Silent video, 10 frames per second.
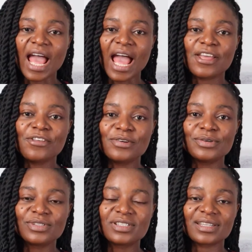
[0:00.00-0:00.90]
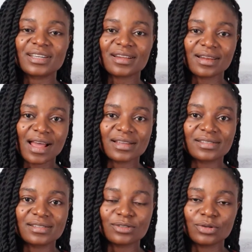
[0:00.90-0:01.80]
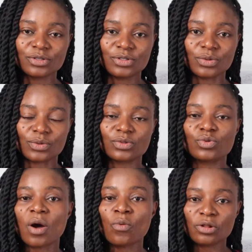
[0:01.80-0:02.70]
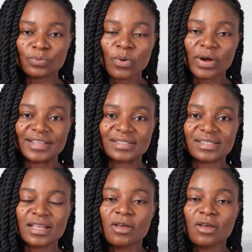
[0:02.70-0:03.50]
I use Class Dojo to award points